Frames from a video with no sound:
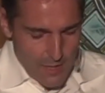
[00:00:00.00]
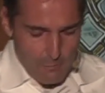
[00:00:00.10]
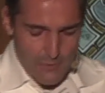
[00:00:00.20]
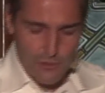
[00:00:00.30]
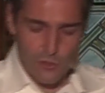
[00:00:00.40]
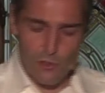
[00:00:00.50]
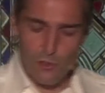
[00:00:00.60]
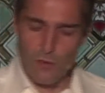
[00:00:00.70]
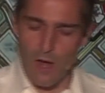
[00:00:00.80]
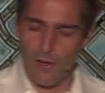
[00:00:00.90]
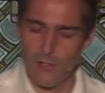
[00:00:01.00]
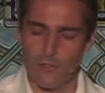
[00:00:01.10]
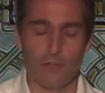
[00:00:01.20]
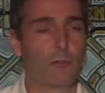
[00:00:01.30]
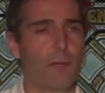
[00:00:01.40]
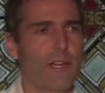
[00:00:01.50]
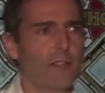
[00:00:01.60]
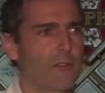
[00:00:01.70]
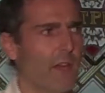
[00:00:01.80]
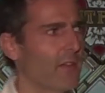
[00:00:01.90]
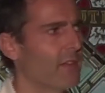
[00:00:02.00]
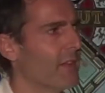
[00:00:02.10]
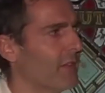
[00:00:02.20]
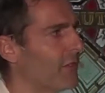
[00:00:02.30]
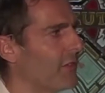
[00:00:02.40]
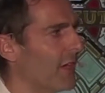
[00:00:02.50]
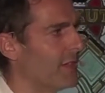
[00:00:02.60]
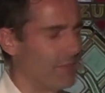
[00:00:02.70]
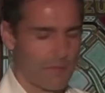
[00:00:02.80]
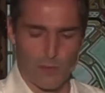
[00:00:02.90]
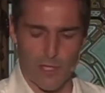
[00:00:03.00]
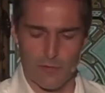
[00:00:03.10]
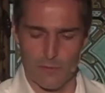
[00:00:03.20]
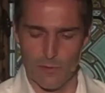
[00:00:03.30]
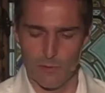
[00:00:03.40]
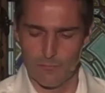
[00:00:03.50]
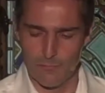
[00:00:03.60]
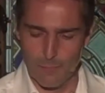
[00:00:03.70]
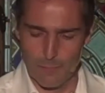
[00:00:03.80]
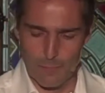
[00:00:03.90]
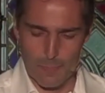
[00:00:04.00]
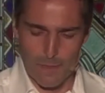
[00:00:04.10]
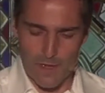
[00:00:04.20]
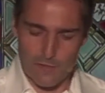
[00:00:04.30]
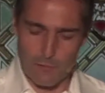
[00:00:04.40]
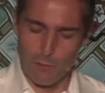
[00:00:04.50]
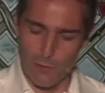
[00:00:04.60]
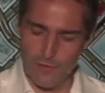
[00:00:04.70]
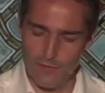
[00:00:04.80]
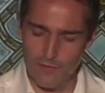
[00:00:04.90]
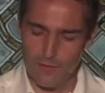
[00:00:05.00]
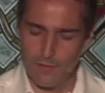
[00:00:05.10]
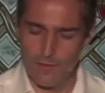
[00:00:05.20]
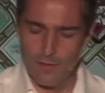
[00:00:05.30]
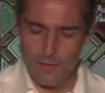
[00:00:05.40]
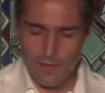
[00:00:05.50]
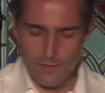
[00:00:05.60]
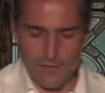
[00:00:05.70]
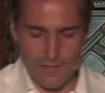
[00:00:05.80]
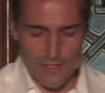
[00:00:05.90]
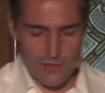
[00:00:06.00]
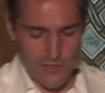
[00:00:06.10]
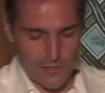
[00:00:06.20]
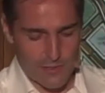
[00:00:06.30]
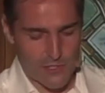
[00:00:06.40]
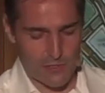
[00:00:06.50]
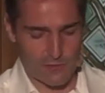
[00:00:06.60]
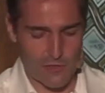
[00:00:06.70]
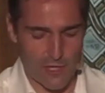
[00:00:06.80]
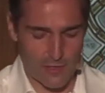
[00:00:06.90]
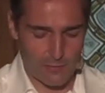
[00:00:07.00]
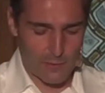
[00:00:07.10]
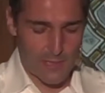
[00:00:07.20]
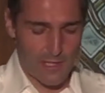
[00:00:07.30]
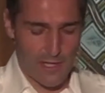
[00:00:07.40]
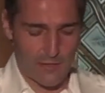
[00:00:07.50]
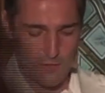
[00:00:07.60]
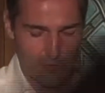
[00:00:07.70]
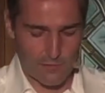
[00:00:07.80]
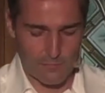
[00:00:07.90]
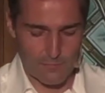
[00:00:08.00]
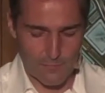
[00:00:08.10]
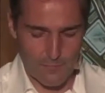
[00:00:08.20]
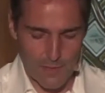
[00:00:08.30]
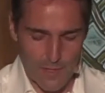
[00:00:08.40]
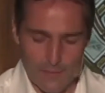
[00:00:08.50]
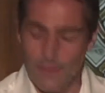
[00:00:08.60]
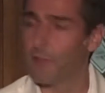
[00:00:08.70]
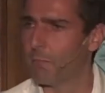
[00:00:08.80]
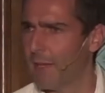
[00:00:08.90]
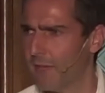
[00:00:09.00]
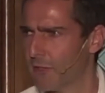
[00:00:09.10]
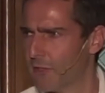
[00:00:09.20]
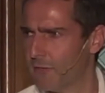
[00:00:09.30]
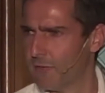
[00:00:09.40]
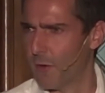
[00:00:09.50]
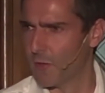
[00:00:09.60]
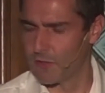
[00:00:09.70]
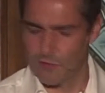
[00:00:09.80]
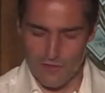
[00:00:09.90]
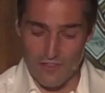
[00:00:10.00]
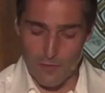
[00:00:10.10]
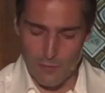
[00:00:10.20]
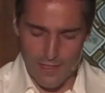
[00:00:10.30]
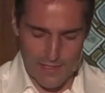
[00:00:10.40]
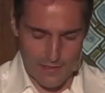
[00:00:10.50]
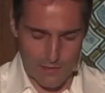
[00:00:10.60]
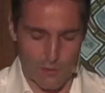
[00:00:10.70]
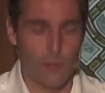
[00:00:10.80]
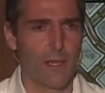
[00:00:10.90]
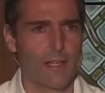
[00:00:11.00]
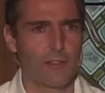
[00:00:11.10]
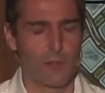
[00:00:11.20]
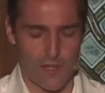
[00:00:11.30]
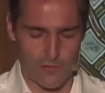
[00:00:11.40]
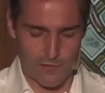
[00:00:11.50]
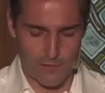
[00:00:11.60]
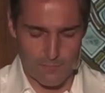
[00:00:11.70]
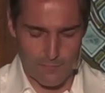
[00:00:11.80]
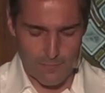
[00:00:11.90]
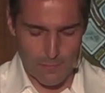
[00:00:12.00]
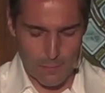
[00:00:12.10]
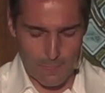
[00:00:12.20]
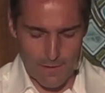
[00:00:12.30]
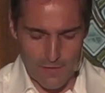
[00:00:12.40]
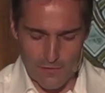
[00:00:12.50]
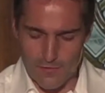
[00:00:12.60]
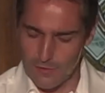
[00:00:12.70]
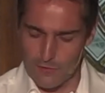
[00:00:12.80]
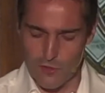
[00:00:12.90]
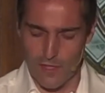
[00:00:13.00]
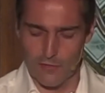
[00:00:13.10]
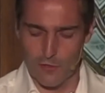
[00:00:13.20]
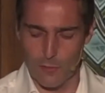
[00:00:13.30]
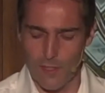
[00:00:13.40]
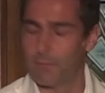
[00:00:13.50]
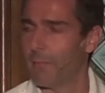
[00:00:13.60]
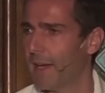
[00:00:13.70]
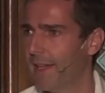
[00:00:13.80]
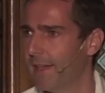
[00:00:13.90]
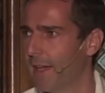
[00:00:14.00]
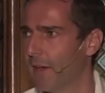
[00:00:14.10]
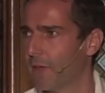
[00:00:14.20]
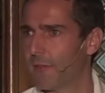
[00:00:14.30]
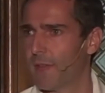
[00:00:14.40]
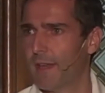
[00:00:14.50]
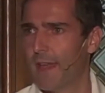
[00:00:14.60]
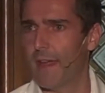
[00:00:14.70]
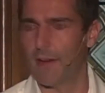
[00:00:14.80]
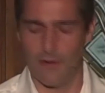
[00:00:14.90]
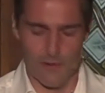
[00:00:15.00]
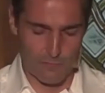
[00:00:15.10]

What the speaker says: But the new art of creating trust is a scientific breakthrough. It's important that the next generation of startups realizes that it's better to focus directly on creating trust instead of trying to create money out of thin air.